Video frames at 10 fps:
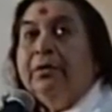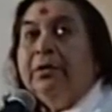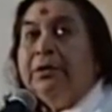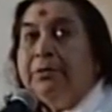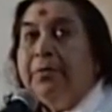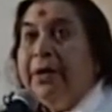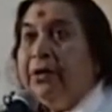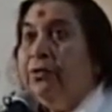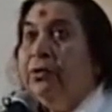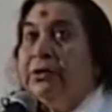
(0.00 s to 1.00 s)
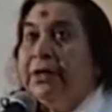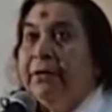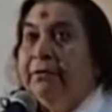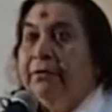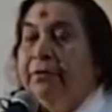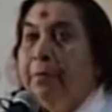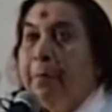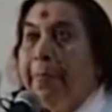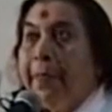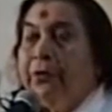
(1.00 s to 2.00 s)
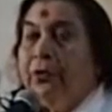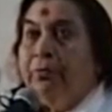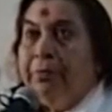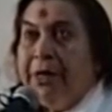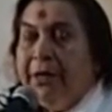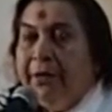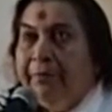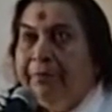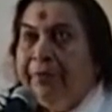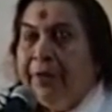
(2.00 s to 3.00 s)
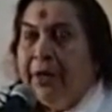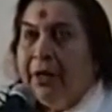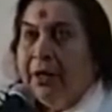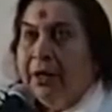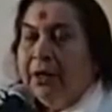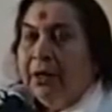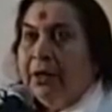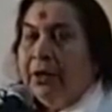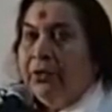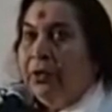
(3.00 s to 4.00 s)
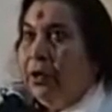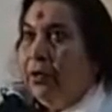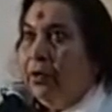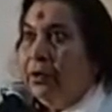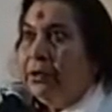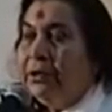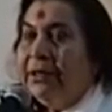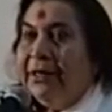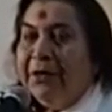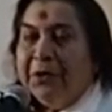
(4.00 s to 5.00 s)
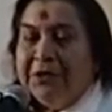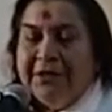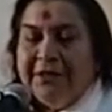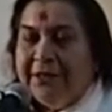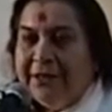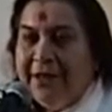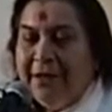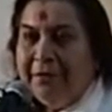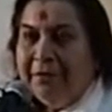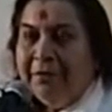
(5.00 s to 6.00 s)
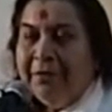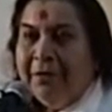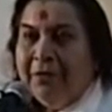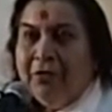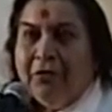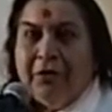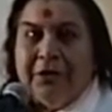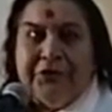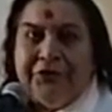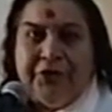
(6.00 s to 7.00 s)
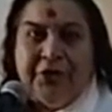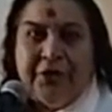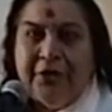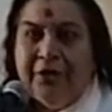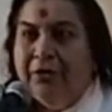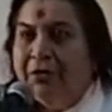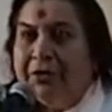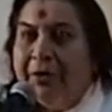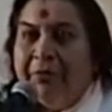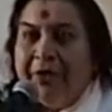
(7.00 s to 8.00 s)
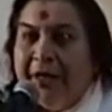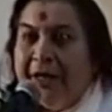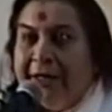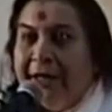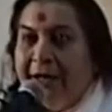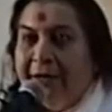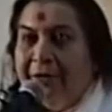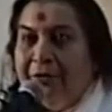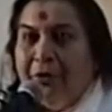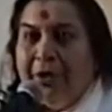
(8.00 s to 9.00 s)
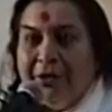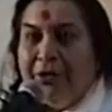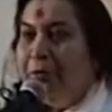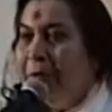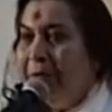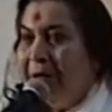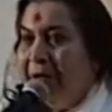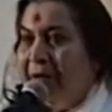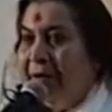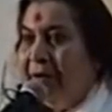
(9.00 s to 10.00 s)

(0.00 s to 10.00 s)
respect to yourself, to your being. You are not an ordinary thing. You are not a chicken or something like that. You are a human being.